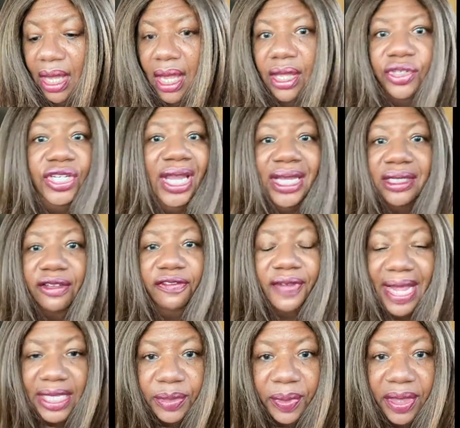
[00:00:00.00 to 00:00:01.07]
She'd get into
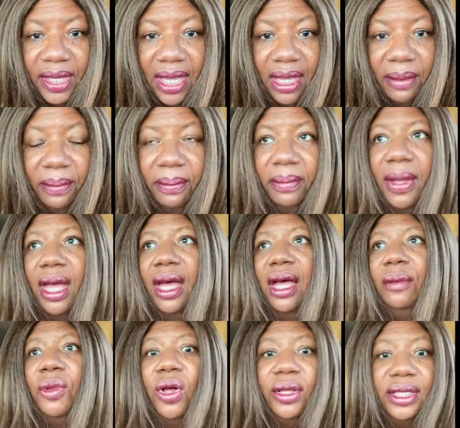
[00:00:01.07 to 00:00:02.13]
fights with them
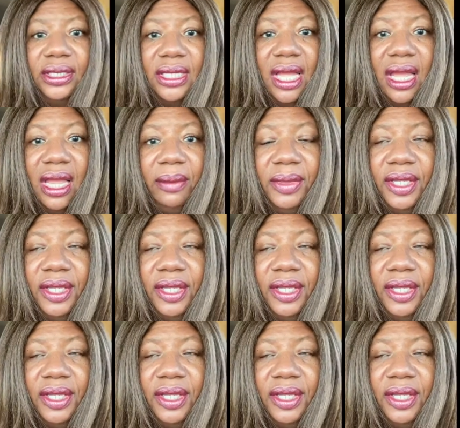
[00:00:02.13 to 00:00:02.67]
um, all the time.